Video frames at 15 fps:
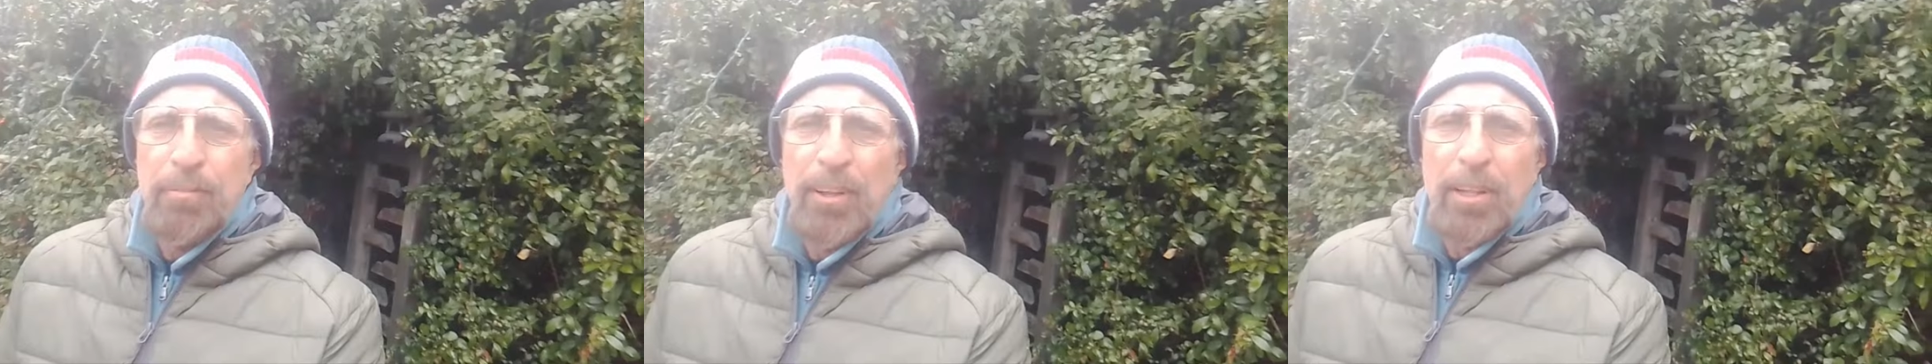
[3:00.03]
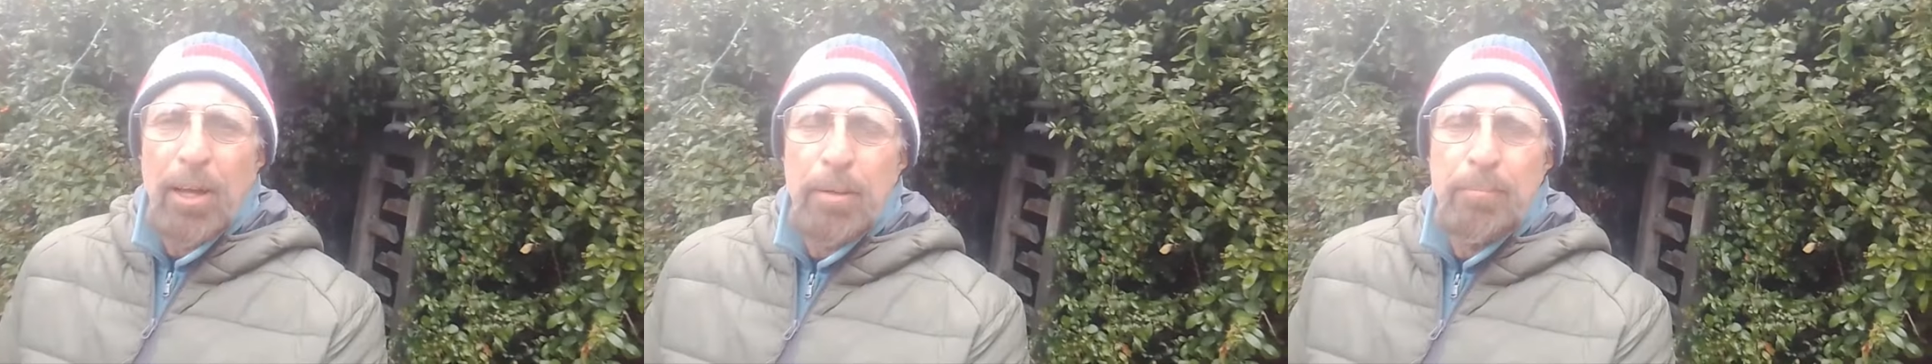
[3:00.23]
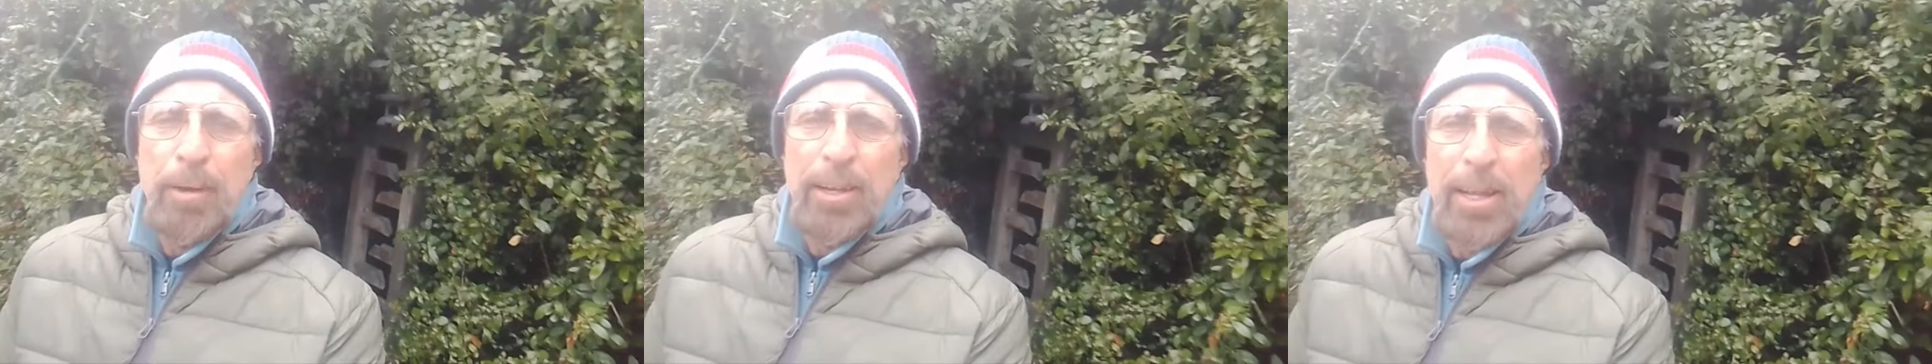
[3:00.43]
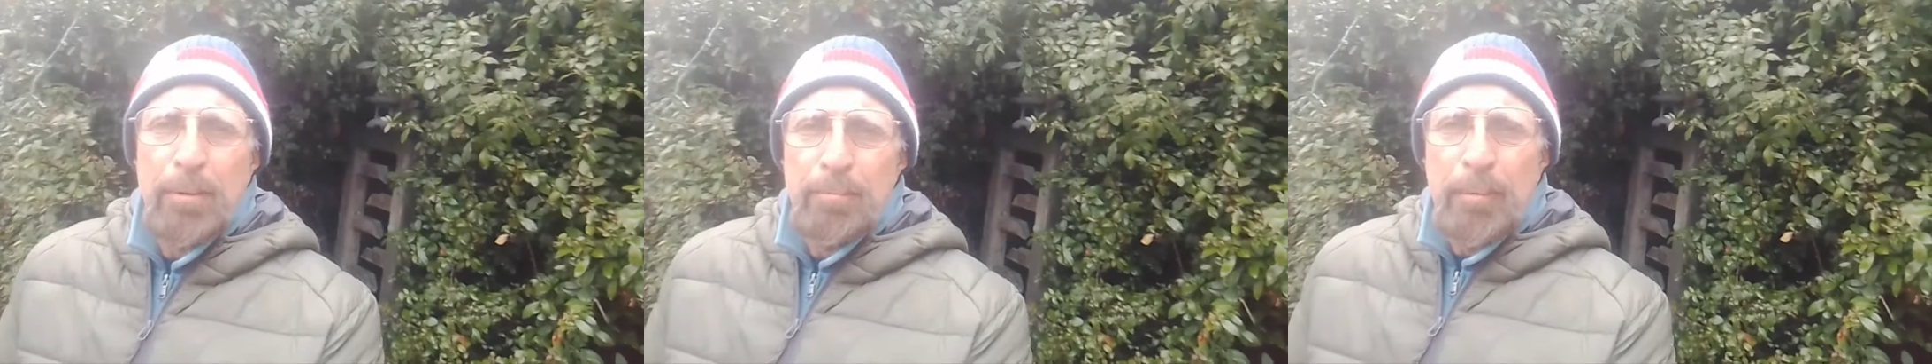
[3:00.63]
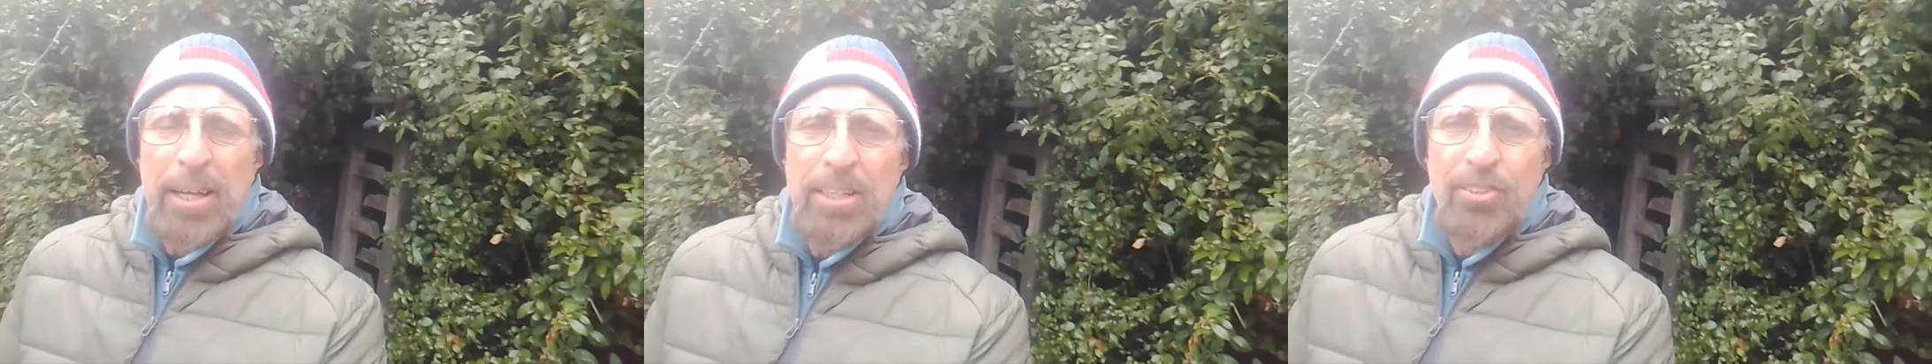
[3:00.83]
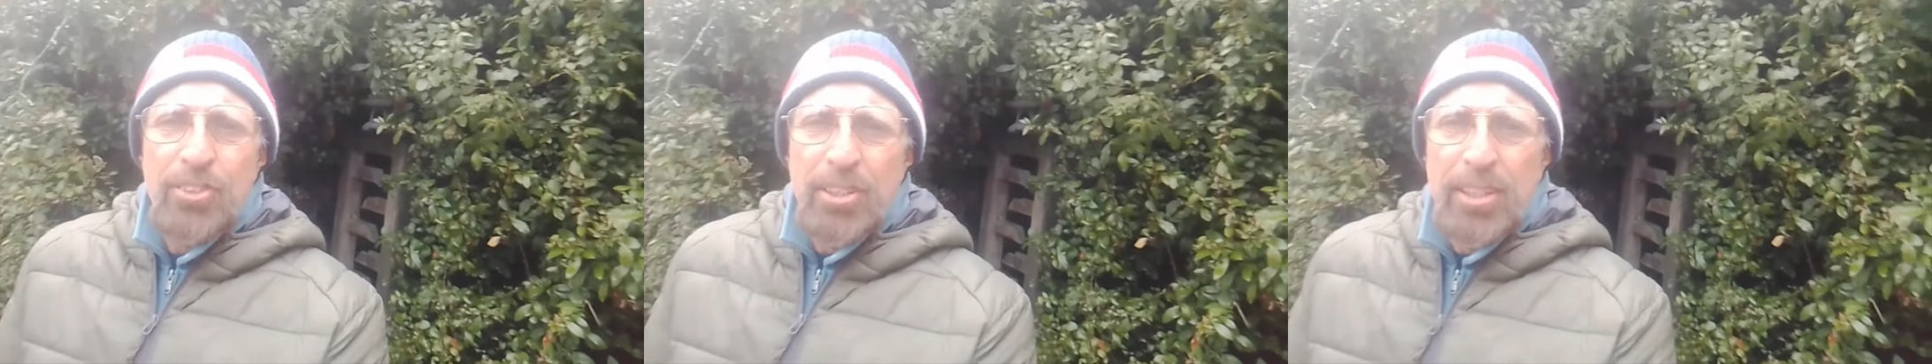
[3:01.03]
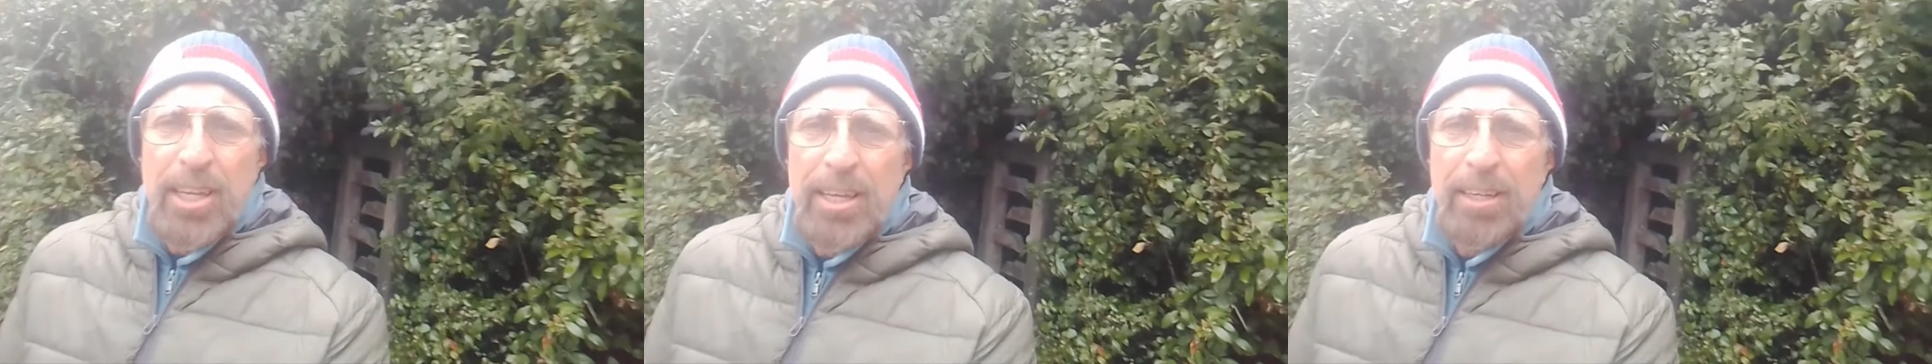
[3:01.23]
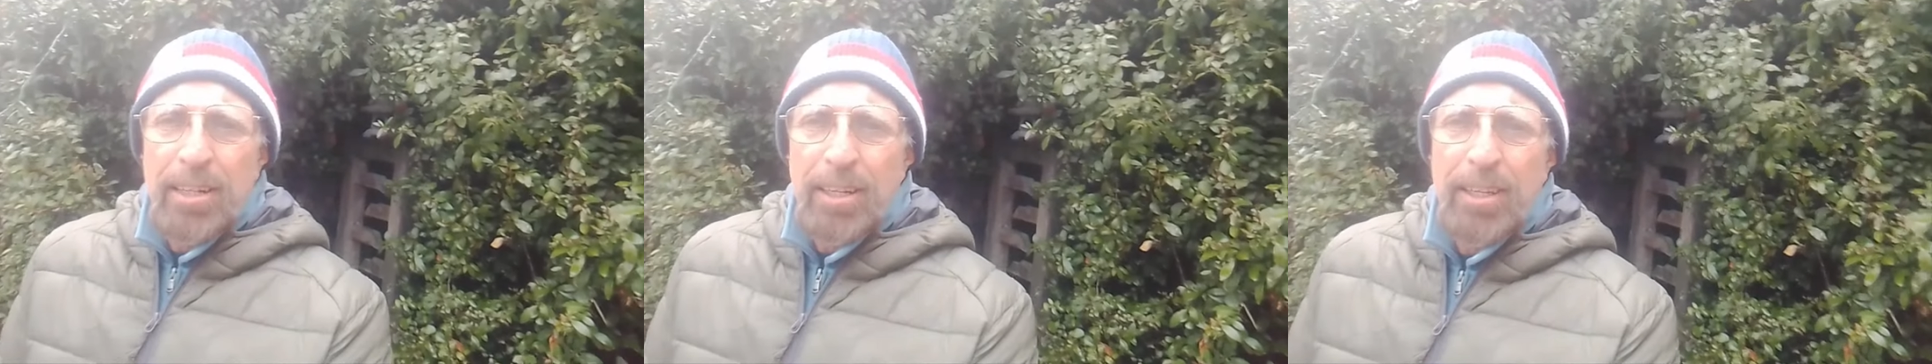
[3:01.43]
fellow I met at
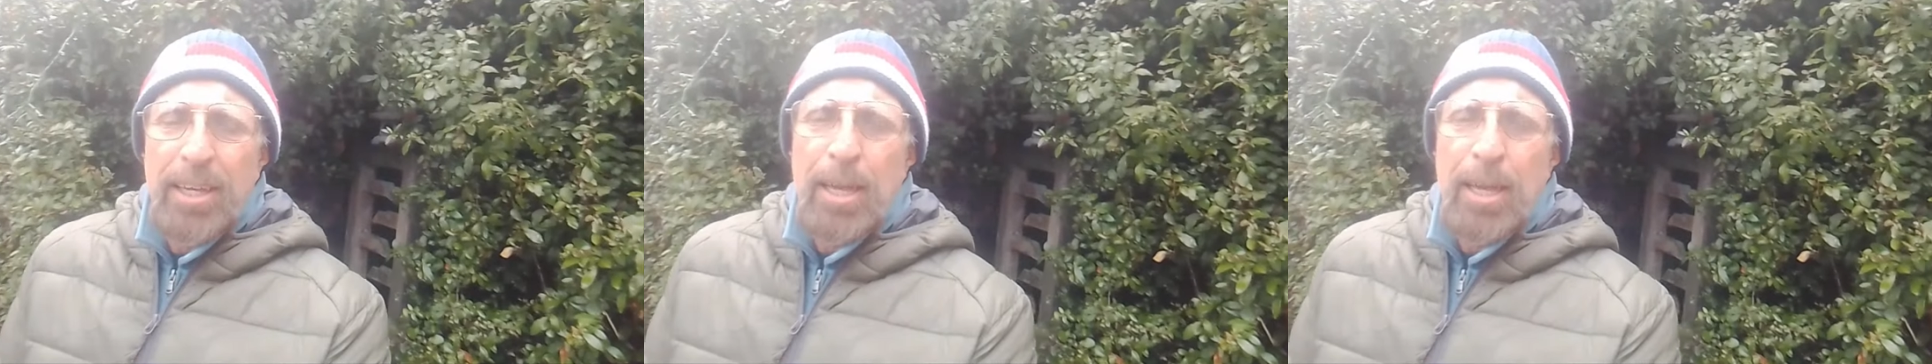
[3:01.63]
Manzanita